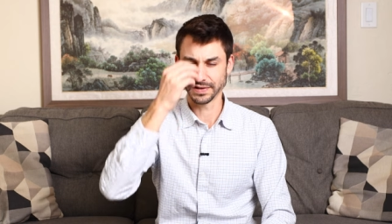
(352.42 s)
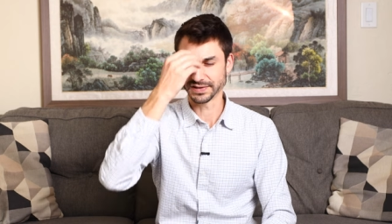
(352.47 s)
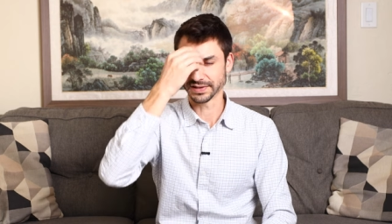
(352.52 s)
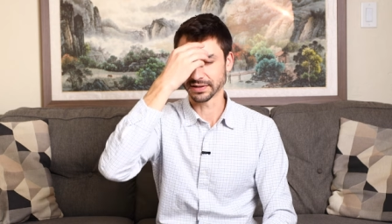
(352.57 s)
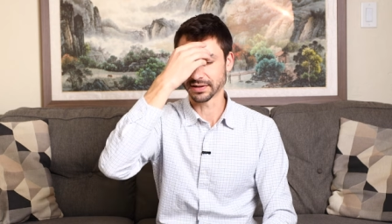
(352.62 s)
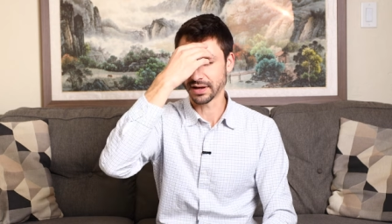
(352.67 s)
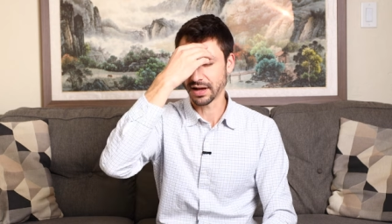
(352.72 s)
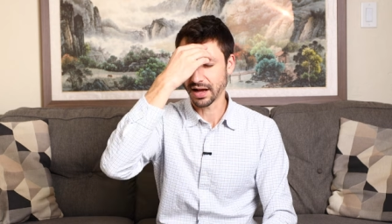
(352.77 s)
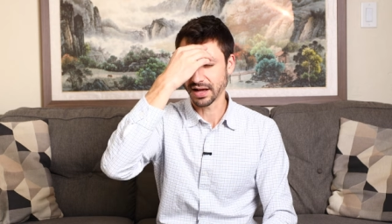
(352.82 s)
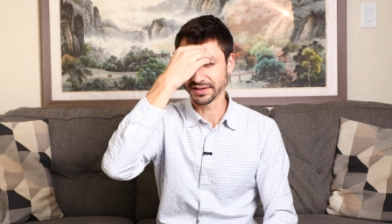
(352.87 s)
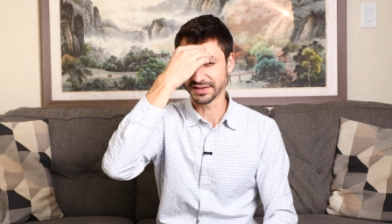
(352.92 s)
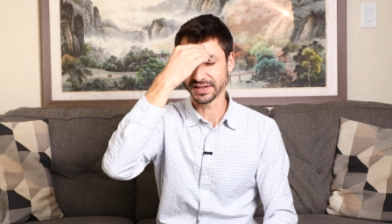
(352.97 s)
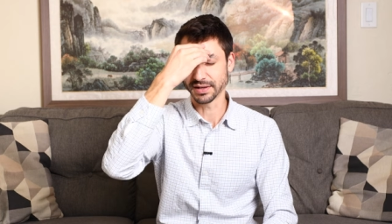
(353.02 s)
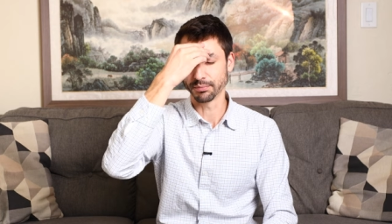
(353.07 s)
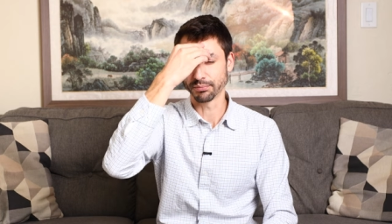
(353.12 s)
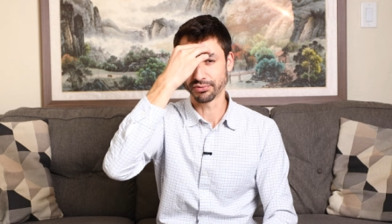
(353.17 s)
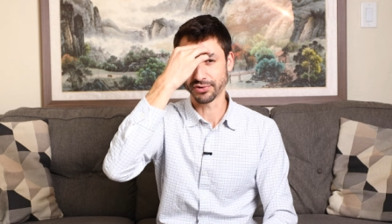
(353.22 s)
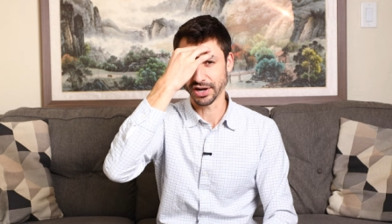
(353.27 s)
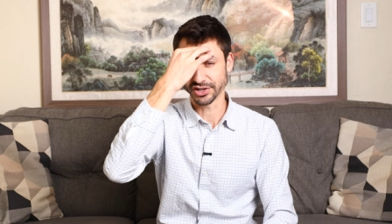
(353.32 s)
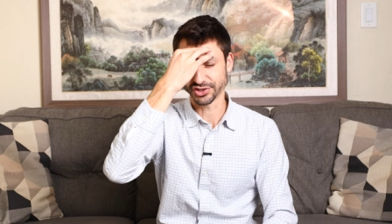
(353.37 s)
there's a
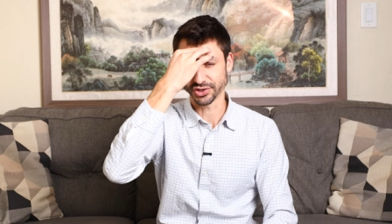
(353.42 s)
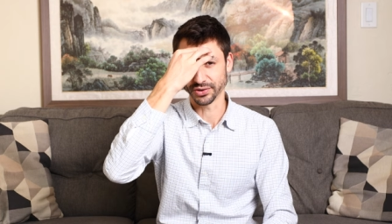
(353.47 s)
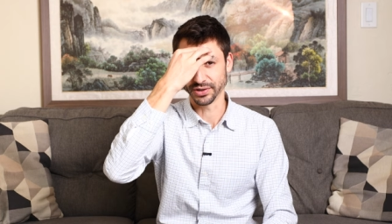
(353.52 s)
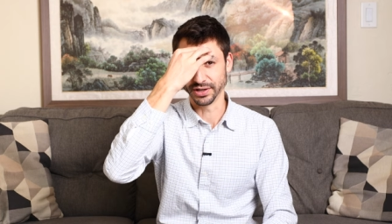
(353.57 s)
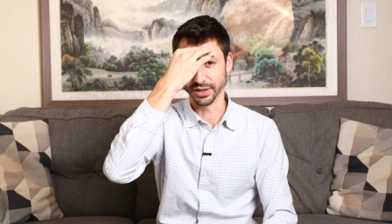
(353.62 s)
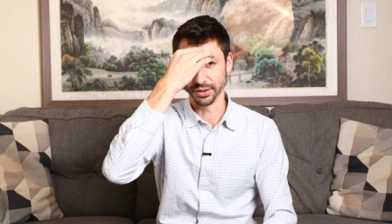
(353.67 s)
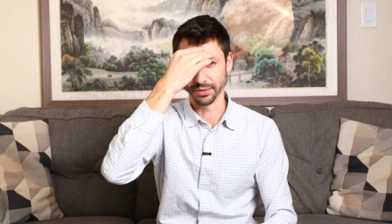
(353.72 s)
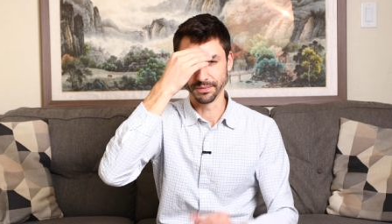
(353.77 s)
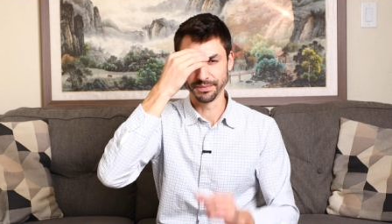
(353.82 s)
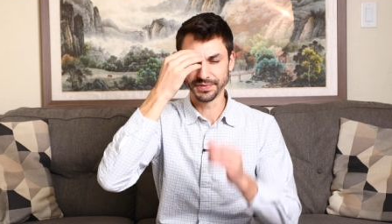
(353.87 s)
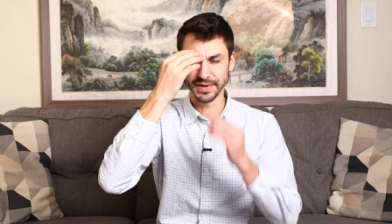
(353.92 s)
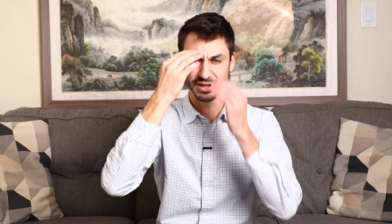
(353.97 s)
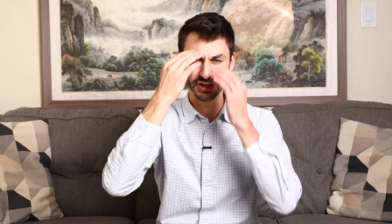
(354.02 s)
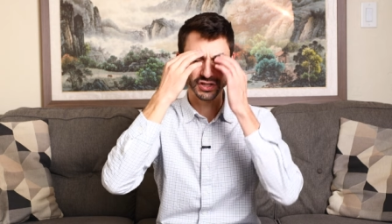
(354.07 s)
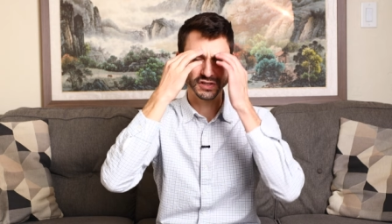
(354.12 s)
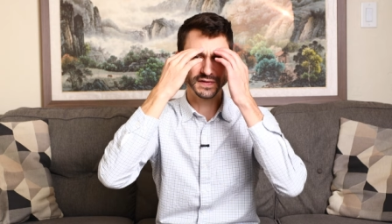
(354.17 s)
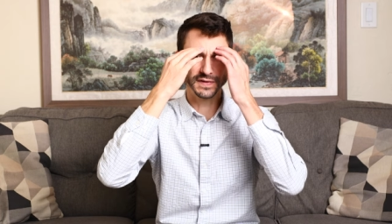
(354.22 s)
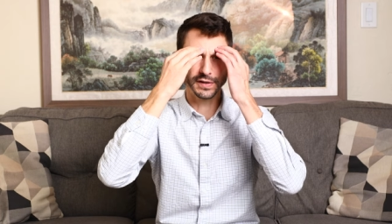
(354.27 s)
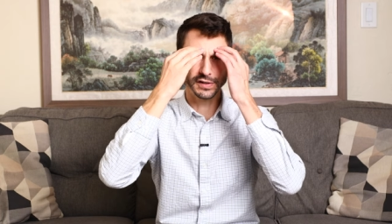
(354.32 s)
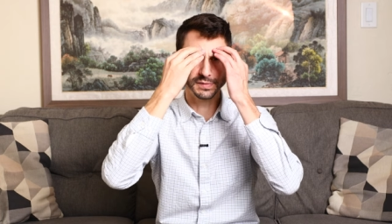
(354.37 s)
constant pressure here that
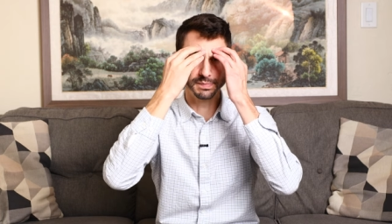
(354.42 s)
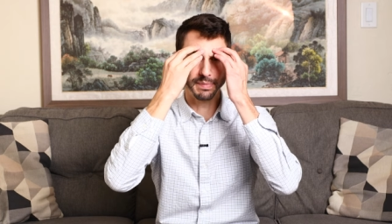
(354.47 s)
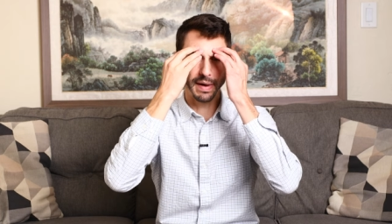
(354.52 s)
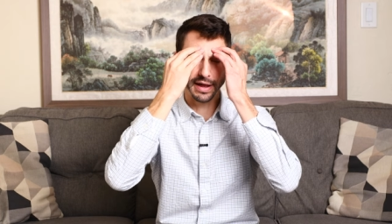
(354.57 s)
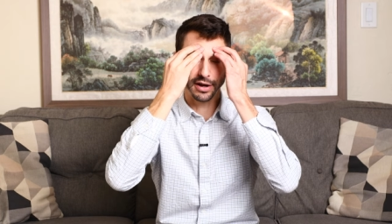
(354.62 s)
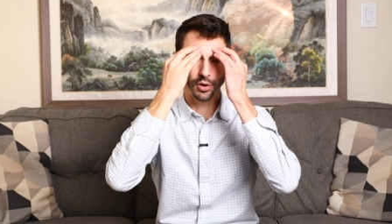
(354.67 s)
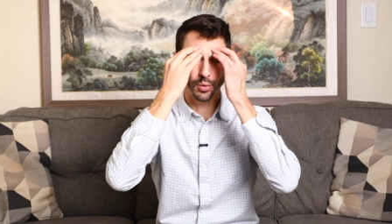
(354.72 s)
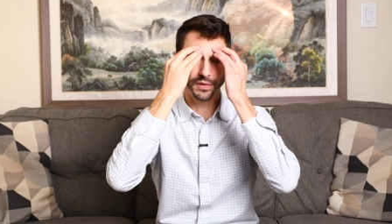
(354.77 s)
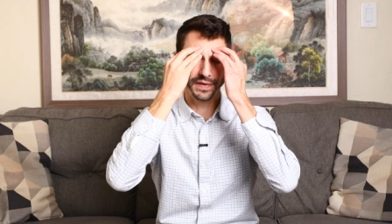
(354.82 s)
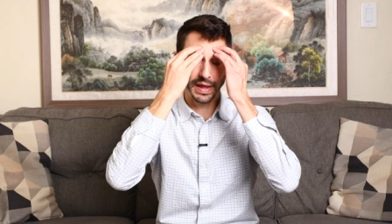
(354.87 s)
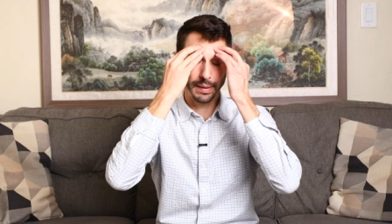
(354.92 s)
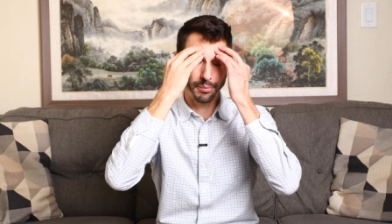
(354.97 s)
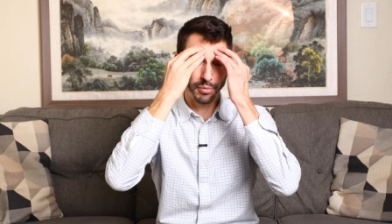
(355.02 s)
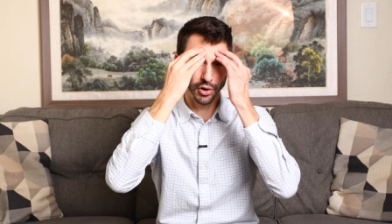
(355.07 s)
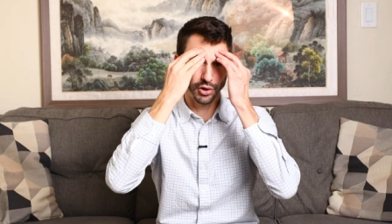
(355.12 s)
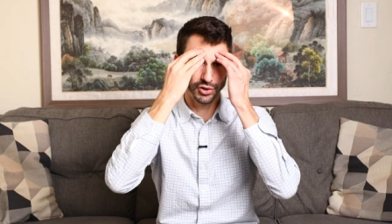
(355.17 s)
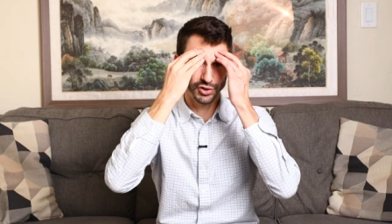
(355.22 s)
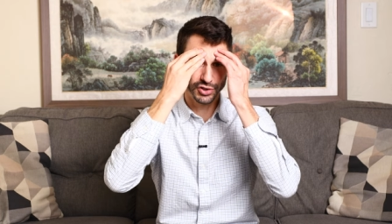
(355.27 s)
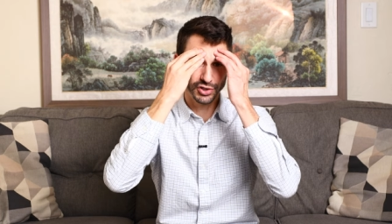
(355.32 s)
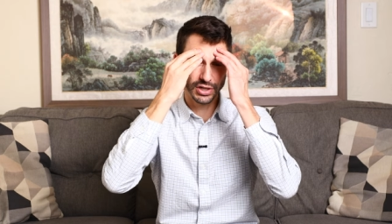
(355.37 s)
just feels better when they
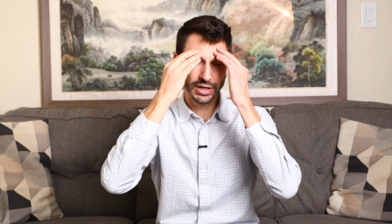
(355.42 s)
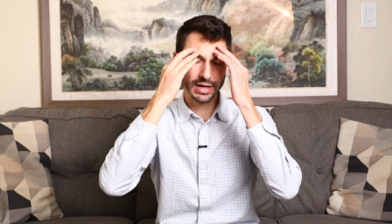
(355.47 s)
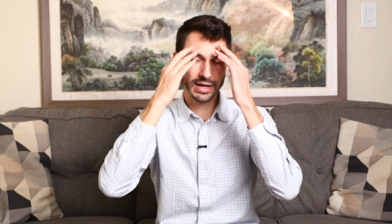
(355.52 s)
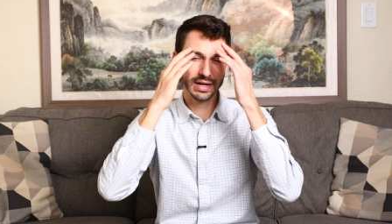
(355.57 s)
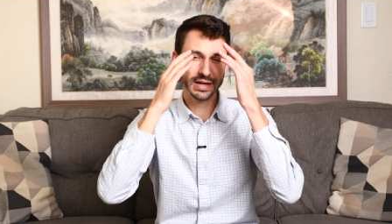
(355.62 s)
push.